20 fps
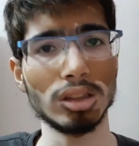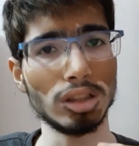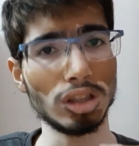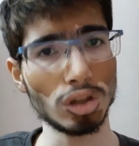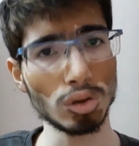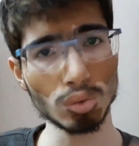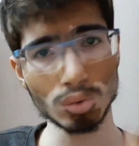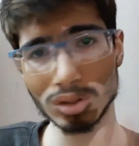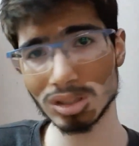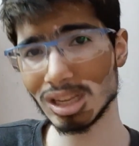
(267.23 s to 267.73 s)

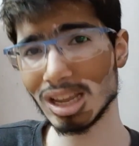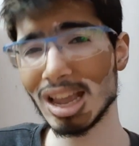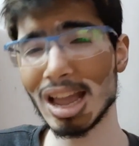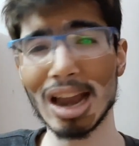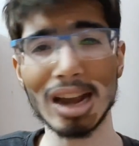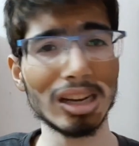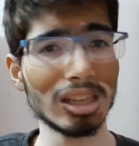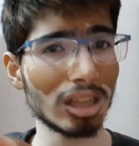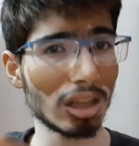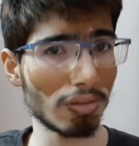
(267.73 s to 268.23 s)
you say,
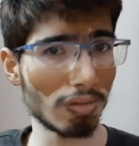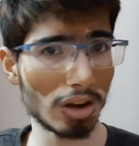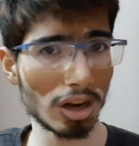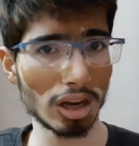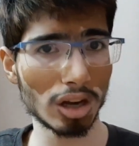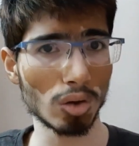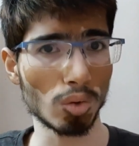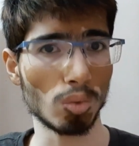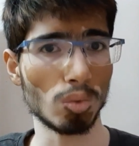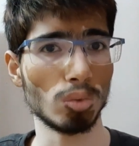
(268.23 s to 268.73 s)
and they will
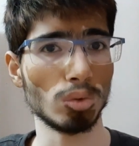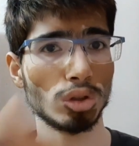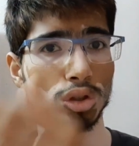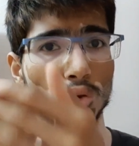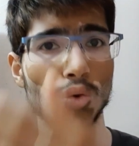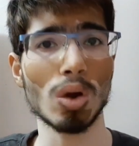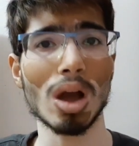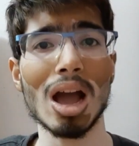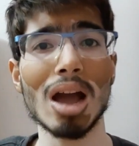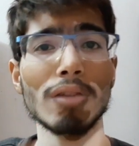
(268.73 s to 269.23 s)
do. You
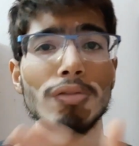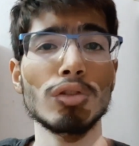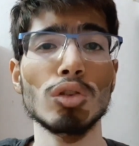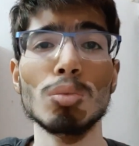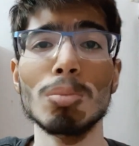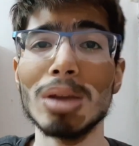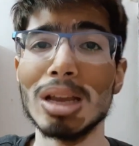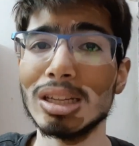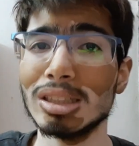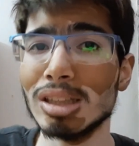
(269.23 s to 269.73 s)
have to
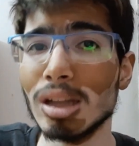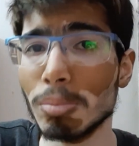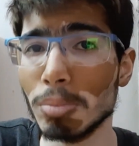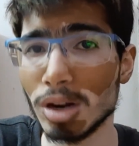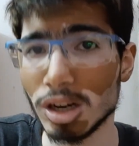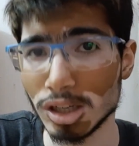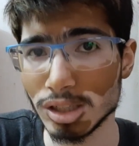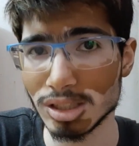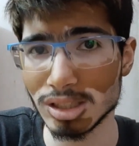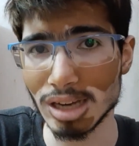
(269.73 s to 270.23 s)
make them
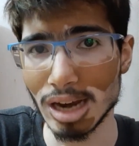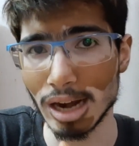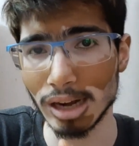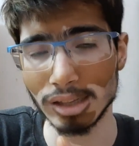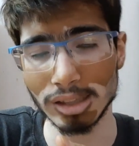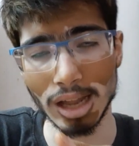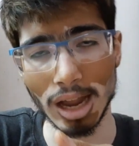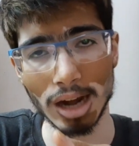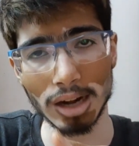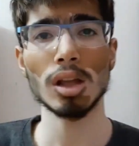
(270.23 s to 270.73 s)

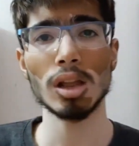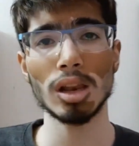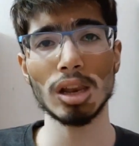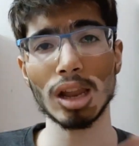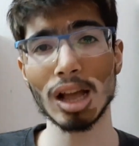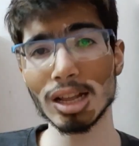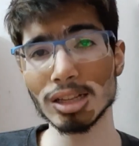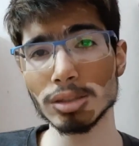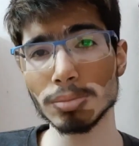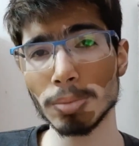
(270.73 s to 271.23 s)
understand that.
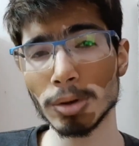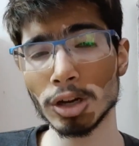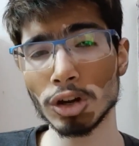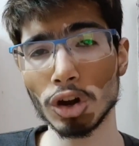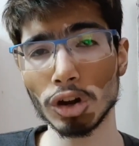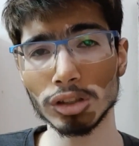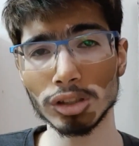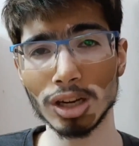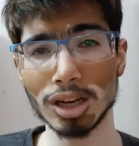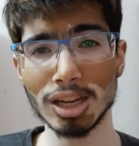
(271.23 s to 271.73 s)
Last but
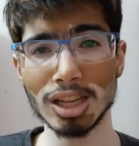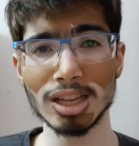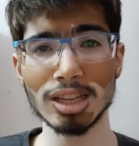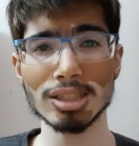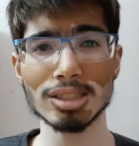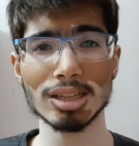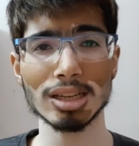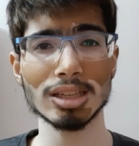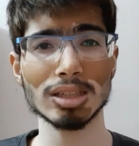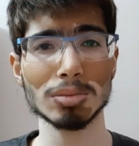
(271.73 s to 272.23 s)
not the
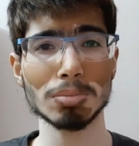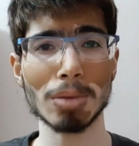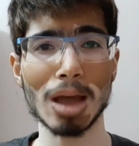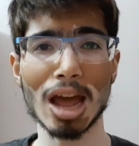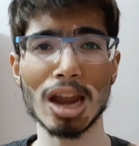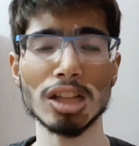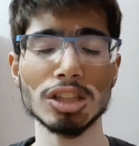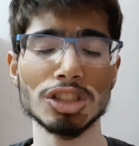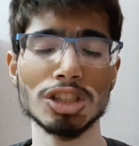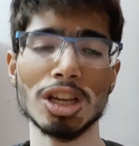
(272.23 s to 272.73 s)
least is
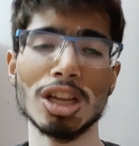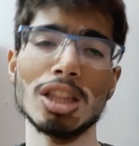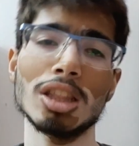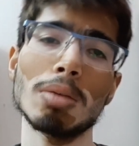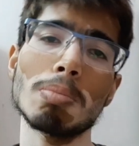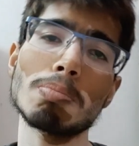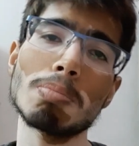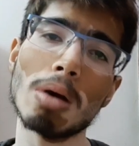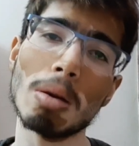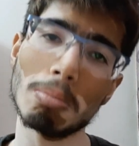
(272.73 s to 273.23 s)
managing in the
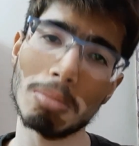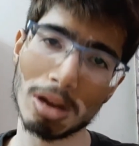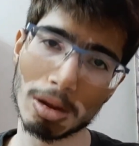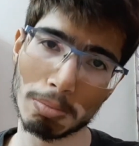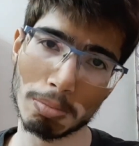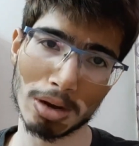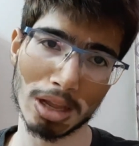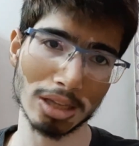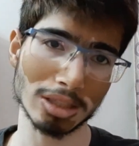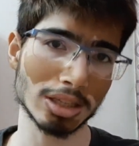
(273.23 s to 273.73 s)
public
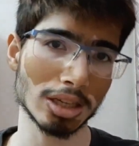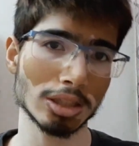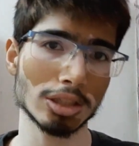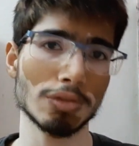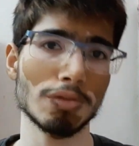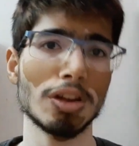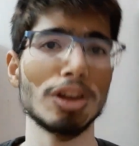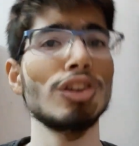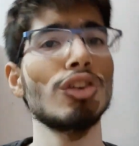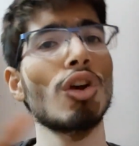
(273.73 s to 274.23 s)
places.
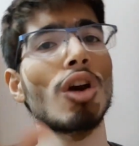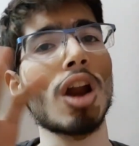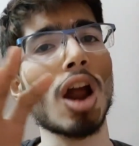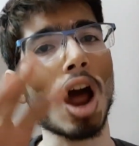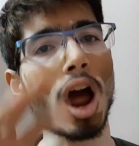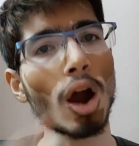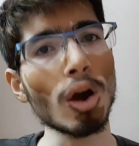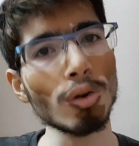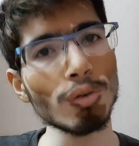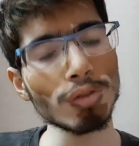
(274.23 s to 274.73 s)
When you are
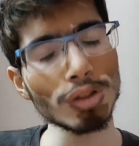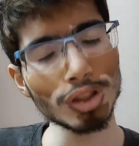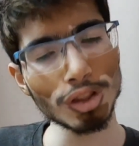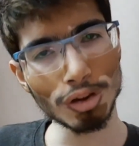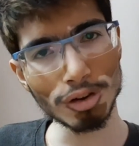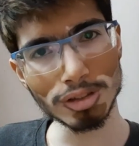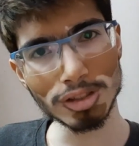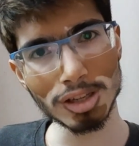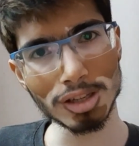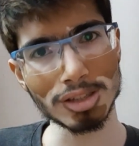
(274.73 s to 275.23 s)
out with
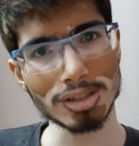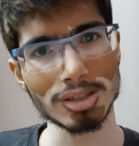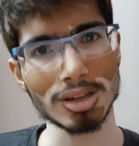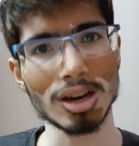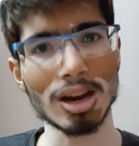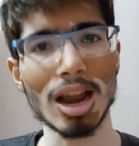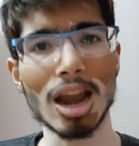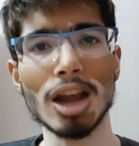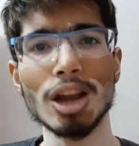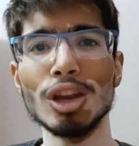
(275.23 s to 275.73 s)
your sister
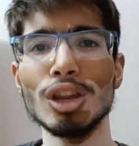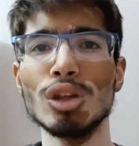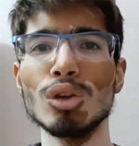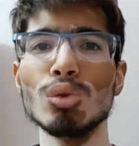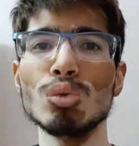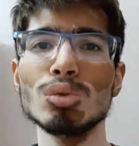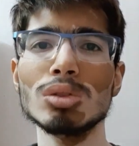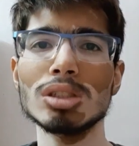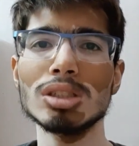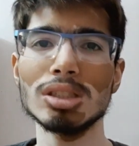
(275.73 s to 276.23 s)
and
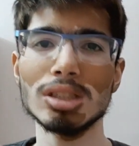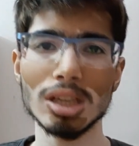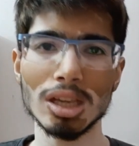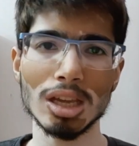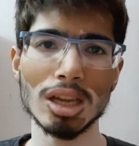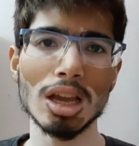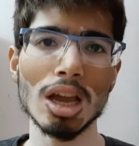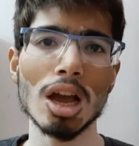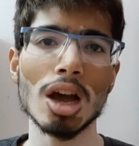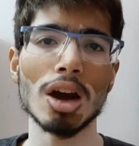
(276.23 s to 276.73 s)
you
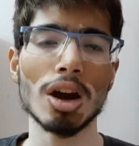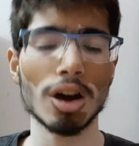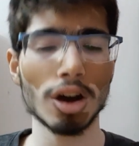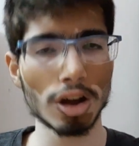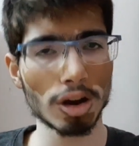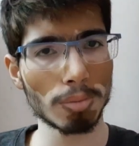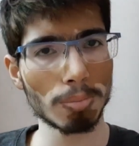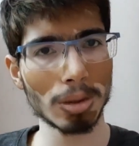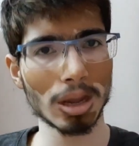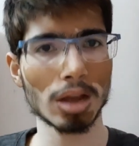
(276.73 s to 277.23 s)
see
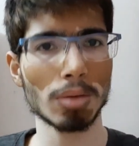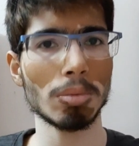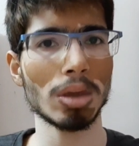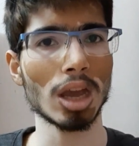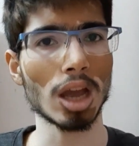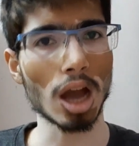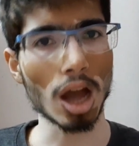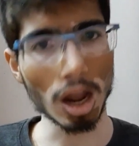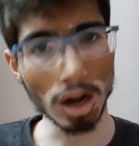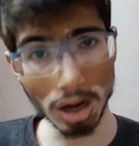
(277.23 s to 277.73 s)
her becoming
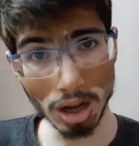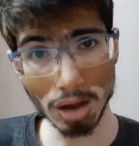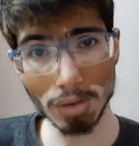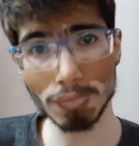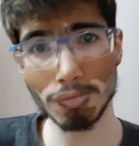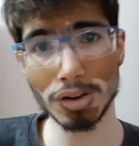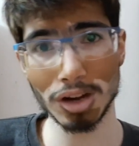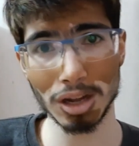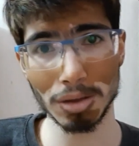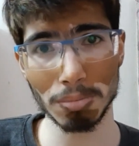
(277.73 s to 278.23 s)

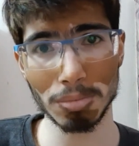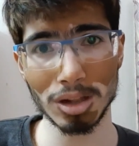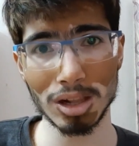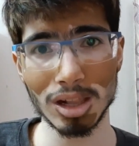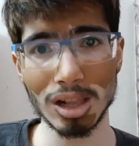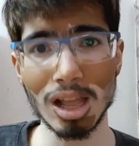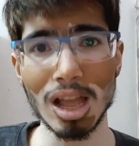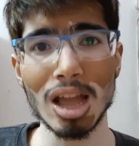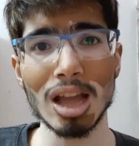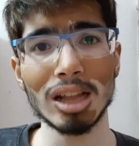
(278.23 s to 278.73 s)

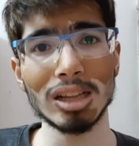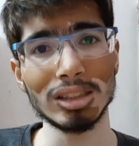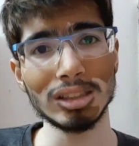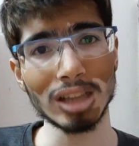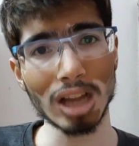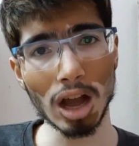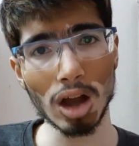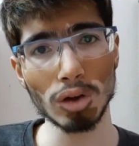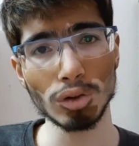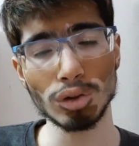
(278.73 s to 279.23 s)
uncomfortable,
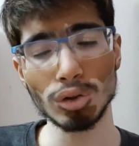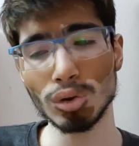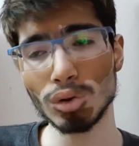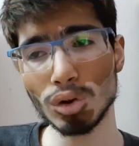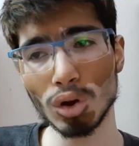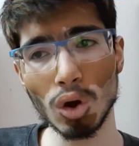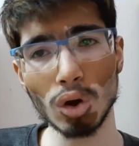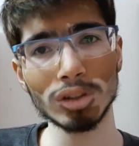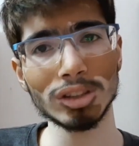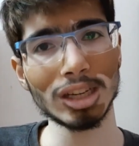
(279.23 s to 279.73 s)
now you
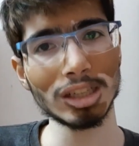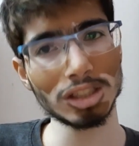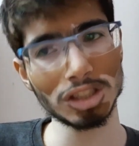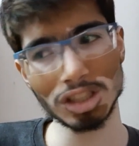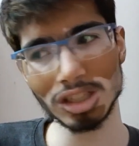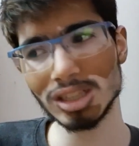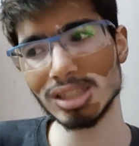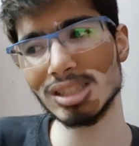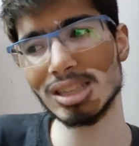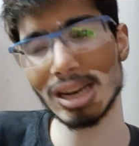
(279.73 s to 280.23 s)
know that
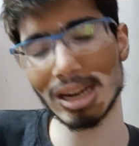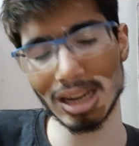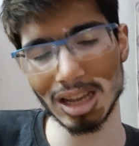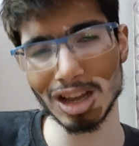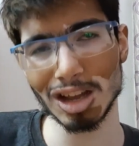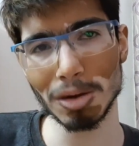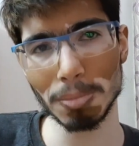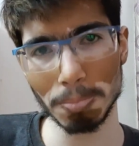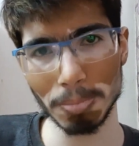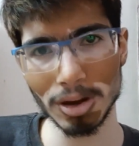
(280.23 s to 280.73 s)
she is getting
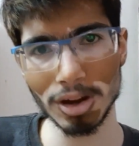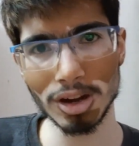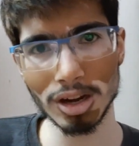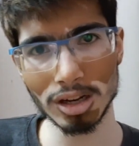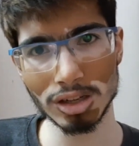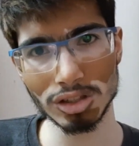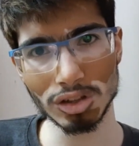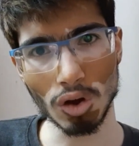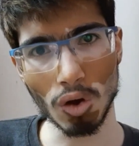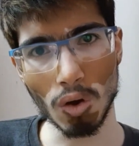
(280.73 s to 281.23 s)
her
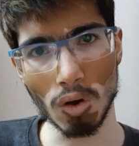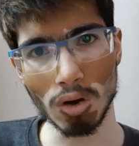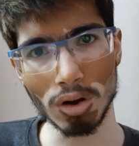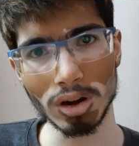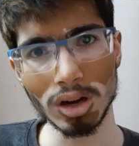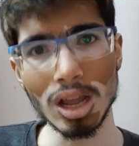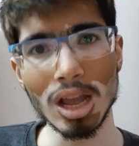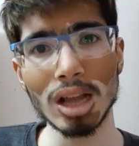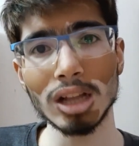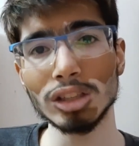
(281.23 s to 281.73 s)
periods
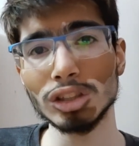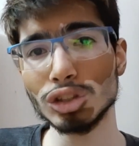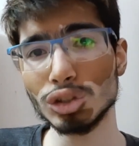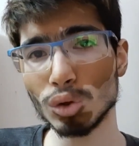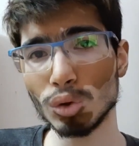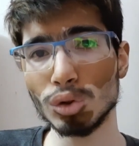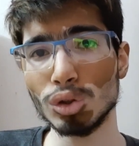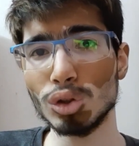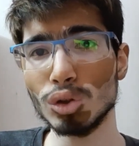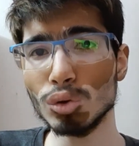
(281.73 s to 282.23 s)
on, so
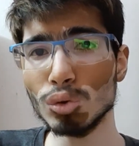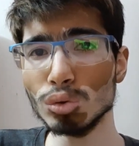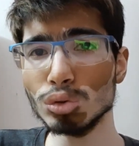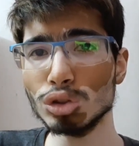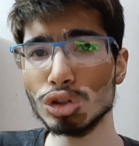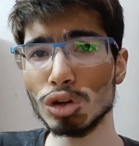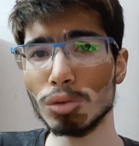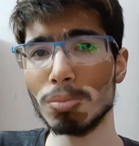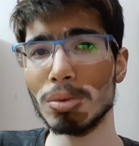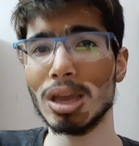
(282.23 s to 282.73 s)
you
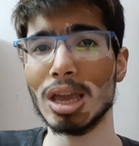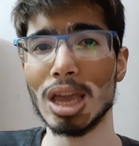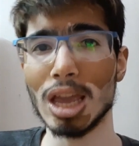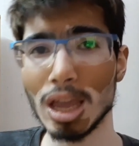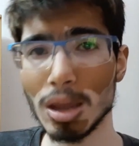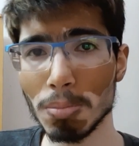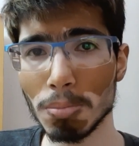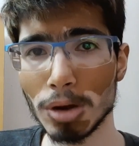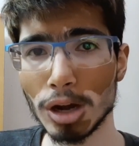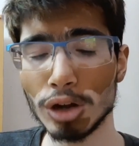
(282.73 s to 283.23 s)
should be
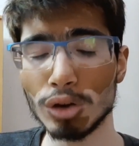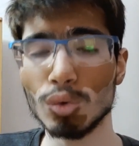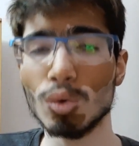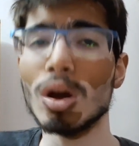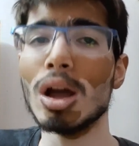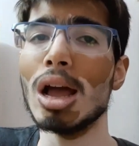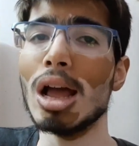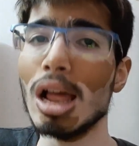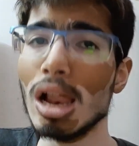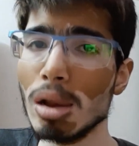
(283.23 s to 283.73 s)
able to
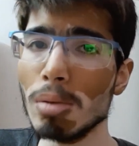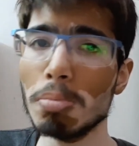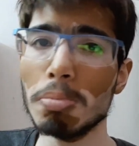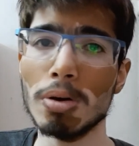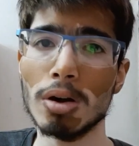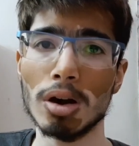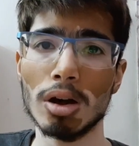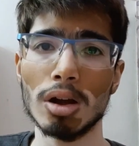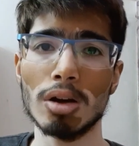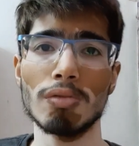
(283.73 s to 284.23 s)
help
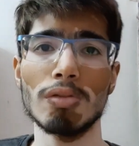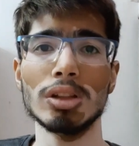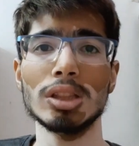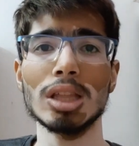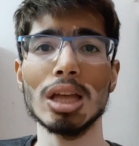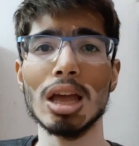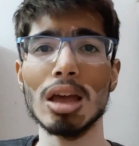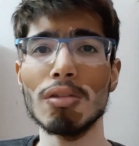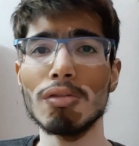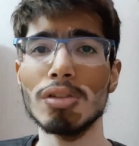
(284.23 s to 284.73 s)
her with
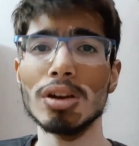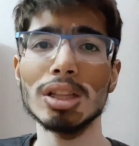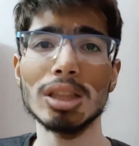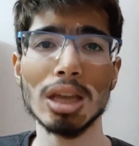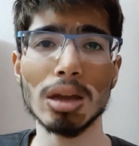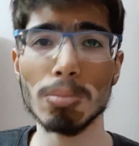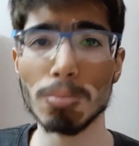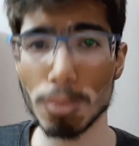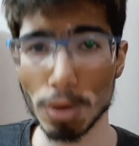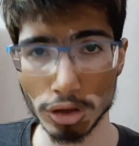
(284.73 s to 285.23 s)

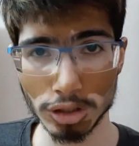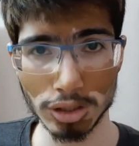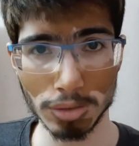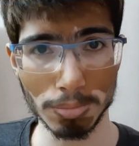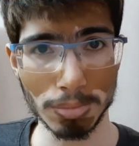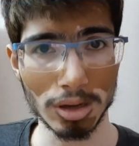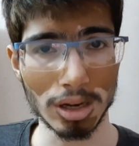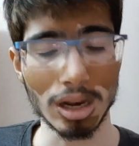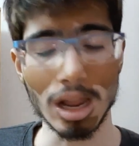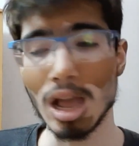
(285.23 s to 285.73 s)
everything
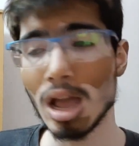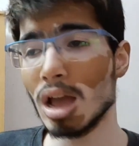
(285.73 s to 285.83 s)
possible.